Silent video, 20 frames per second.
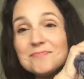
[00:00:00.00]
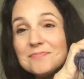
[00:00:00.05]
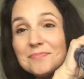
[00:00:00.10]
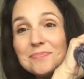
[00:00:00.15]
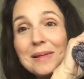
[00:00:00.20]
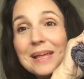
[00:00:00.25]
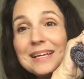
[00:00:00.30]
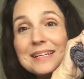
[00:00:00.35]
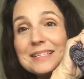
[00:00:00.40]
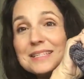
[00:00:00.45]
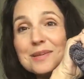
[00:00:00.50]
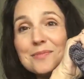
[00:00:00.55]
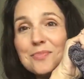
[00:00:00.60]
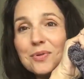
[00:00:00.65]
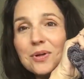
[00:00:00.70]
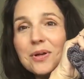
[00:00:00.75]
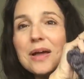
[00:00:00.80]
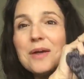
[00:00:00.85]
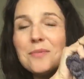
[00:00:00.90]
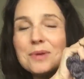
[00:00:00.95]
Plain and
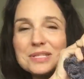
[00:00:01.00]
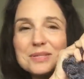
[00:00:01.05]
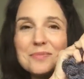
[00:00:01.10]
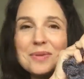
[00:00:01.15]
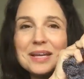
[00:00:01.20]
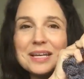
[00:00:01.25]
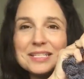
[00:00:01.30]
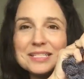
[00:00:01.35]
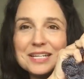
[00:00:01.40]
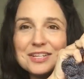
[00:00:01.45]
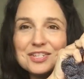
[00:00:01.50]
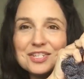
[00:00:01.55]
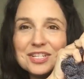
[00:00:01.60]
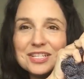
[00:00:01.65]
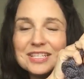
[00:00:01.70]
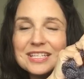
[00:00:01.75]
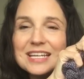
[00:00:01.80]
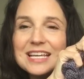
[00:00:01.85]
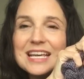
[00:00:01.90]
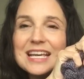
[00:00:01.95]
simple, I wasn't paying
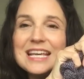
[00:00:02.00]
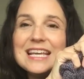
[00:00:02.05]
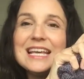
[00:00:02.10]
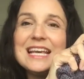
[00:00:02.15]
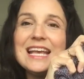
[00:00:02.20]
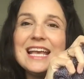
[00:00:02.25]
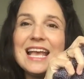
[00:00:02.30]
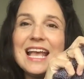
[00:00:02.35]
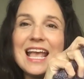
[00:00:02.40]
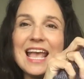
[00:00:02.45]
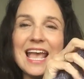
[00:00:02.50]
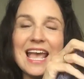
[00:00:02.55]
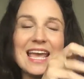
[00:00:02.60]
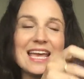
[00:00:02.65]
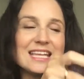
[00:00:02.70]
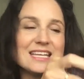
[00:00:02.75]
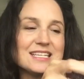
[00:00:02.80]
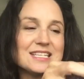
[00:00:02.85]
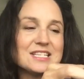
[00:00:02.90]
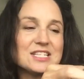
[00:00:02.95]
attention.
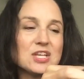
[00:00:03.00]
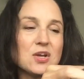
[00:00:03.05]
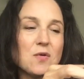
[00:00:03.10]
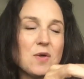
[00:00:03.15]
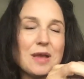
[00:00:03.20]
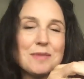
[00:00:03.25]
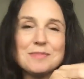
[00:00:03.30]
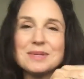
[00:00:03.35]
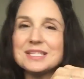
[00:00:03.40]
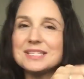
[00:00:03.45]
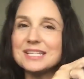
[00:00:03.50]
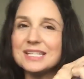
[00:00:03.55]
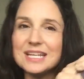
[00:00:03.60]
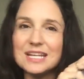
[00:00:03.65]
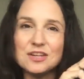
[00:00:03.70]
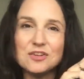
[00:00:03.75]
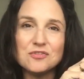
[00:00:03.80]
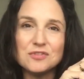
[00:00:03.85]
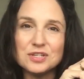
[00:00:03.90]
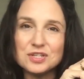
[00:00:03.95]
And so I missed an
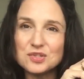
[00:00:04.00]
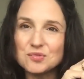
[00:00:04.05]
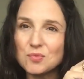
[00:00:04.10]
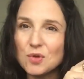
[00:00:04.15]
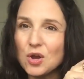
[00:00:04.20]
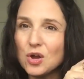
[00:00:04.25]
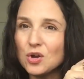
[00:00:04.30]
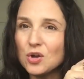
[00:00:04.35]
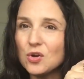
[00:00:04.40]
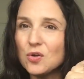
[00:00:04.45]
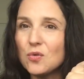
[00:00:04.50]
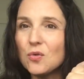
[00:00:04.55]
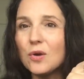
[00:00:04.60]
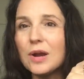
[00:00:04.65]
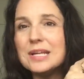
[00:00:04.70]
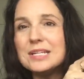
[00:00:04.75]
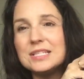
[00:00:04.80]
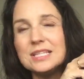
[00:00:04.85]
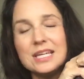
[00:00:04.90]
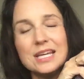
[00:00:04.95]
increase row, or I
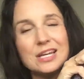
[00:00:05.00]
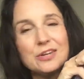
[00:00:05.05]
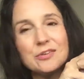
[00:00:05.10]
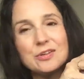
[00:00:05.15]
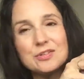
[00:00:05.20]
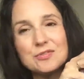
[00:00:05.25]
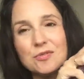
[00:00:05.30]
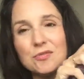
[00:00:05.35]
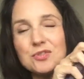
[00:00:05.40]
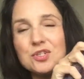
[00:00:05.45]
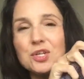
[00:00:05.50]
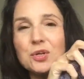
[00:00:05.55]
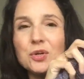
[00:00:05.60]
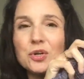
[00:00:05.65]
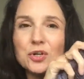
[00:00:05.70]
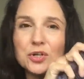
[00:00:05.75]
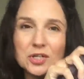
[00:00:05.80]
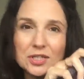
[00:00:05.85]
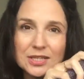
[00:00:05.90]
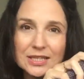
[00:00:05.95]
did the increase row too
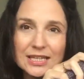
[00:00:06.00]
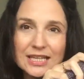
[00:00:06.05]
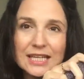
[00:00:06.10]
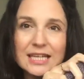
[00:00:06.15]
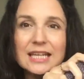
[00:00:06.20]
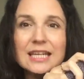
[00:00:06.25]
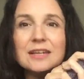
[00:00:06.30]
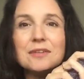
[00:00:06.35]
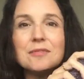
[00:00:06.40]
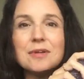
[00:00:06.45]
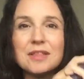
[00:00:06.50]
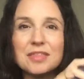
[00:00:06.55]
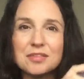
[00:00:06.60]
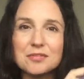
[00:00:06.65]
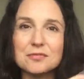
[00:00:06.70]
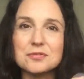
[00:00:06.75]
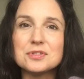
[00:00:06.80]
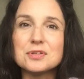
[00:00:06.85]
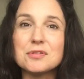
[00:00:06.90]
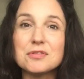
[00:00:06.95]
early.
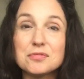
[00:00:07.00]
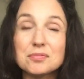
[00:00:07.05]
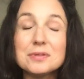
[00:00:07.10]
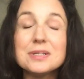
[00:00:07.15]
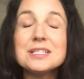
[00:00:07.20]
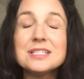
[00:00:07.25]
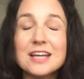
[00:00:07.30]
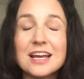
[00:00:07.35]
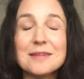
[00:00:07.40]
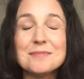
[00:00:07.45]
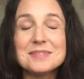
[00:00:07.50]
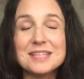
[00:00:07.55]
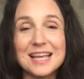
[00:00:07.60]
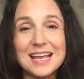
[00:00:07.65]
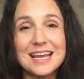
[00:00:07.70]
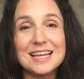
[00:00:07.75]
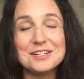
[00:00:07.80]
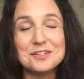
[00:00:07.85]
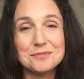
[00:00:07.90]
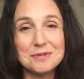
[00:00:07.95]
So 3 times I
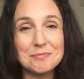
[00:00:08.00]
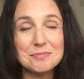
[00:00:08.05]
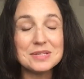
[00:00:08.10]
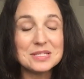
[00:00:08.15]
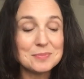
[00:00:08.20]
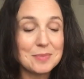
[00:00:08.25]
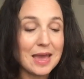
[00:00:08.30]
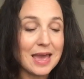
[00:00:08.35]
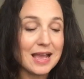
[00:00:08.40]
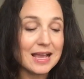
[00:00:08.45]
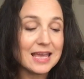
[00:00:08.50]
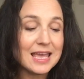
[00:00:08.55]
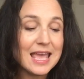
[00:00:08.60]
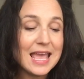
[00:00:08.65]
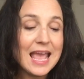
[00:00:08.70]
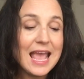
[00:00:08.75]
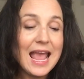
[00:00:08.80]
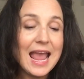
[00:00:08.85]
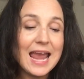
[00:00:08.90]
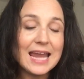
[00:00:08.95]
had to rip this back.
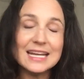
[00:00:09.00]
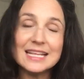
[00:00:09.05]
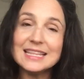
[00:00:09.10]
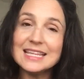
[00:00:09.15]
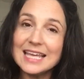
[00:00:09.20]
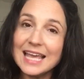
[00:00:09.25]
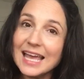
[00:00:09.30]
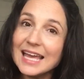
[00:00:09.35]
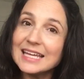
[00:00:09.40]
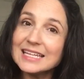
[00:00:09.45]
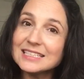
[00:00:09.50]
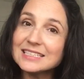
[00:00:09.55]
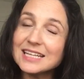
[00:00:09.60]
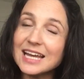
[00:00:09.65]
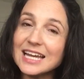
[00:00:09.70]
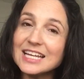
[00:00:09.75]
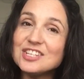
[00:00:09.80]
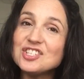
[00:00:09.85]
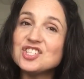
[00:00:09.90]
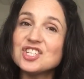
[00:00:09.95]
And in the end,
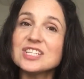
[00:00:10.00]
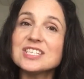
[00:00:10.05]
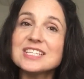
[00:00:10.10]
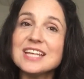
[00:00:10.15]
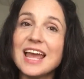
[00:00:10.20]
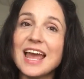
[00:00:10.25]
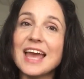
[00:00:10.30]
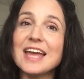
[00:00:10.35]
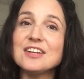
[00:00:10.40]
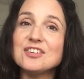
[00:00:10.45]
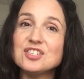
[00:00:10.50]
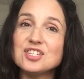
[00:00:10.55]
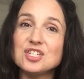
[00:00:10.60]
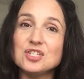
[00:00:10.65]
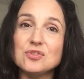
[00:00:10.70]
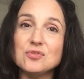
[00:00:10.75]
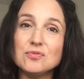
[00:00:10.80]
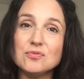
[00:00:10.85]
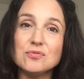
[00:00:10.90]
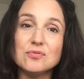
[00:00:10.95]
I just had
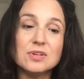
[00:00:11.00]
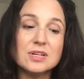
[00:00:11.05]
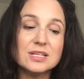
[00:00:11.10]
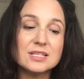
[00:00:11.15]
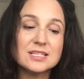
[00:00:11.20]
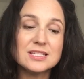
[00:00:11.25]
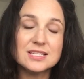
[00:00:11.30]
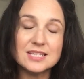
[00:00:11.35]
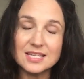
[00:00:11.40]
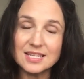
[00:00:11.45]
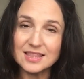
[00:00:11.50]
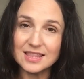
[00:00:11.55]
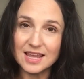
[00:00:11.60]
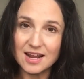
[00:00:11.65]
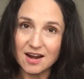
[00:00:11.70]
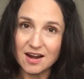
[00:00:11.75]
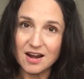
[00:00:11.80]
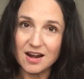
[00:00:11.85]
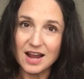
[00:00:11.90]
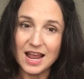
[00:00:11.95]
to sit
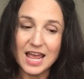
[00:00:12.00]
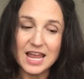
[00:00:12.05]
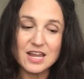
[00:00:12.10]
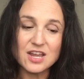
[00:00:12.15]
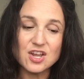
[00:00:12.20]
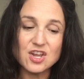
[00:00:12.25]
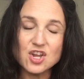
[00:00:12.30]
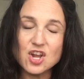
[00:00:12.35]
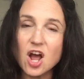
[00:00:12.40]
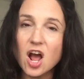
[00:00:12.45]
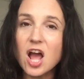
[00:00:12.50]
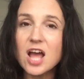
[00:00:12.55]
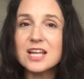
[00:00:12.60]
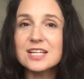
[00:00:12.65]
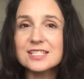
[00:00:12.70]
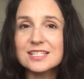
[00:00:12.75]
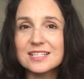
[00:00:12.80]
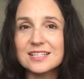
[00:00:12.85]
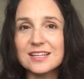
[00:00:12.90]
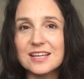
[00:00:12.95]
there and
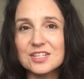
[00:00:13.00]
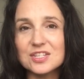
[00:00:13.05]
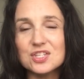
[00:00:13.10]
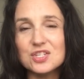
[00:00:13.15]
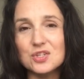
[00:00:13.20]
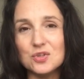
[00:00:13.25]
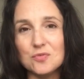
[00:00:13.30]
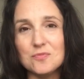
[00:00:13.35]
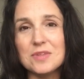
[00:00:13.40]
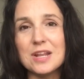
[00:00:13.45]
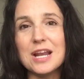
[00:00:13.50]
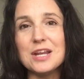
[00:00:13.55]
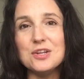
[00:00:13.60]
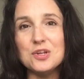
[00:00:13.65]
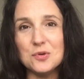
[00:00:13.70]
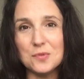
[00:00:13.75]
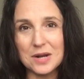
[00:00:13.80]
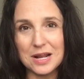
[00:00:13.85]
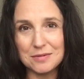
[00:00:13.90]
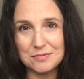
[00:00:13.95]
not assume that I knew
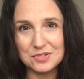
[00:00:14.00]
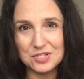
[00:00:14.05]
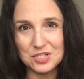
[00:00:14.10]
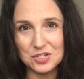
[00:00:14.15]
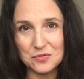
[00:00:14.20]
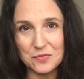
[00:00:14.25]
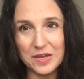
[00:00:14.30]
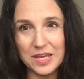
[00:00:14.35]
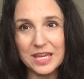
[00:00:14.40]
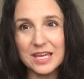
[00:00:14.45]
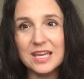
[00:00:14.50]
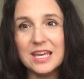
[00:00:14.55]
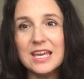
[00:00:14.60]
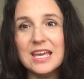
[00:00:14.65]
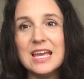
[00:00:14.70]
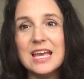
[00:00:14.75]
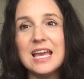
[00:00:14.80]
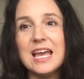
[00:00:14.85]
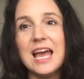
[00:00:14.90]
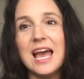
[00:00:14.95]
what I was doing.
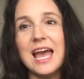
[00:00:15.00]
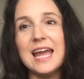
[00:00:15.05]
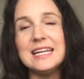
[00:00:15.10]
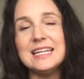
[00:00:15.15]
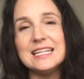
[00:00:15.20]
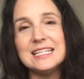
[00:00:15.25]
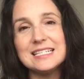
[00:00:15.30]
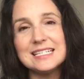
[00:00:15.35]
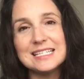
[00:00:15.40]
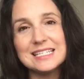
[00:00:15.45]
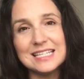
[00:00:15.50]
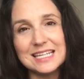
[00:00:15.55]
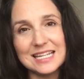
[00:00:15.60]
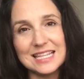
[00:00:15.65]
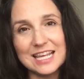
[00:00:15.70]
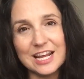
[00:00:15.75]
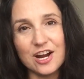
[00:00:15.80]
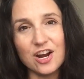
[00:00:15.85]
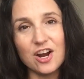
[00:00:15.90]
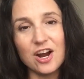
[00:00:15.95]
I needed to sit
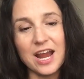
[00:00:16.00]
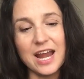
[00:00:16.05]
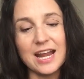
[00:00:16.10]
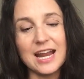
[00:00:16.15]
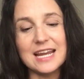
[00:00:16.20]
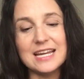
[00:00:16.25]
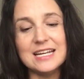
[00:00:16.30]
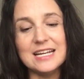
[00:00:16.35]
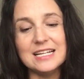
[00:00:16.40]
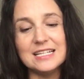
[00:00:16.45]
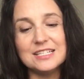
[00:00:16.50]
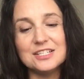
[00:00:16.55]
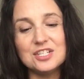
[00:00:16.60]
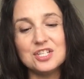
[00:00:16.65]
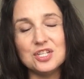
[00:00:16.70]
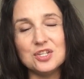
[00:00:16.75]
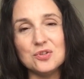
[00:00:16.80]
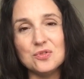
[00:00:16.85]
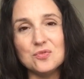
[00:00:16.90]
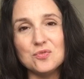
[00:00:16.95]
there and I needed
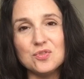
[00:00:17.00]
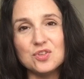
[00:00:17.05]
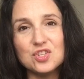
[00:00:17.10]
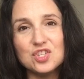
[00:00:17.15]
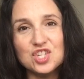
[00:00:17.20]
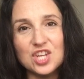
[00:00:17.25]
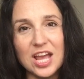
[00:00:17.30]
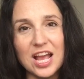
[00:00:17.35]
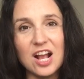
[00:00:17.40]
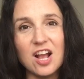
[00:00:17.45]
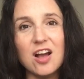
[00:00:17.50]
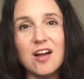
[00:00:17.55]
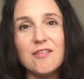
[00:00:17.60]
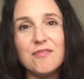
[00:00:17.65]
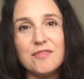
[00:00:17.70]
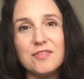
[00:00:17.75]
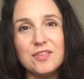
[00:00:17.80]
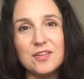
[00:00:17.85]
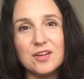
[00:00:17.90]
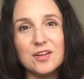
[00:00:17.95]
to check
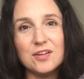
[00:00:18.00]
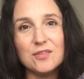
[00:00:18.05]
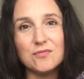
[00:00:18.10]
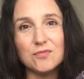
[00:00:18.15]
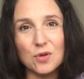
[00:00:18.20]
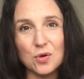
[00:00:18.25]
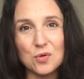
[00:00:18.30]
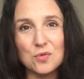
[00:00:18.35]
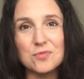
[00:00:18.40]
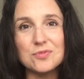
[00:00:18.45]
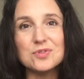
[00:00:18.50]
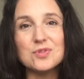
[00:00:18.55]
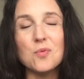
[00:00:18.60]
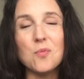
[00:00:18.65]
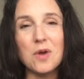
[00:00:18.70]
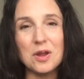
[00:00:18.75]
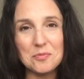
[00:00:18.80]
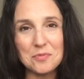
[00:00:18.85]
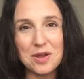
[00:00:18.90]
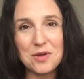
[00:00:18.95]
off the rows
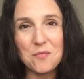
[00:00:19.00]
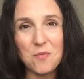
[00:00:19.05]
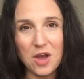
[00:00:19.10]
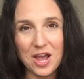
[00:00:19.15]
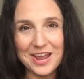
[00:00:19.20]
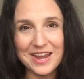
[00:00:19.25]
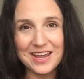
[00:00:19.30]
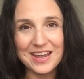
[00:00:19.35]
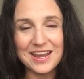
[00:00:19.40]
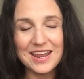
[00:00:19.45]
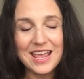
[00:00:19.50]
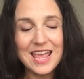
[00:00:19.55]
one by one.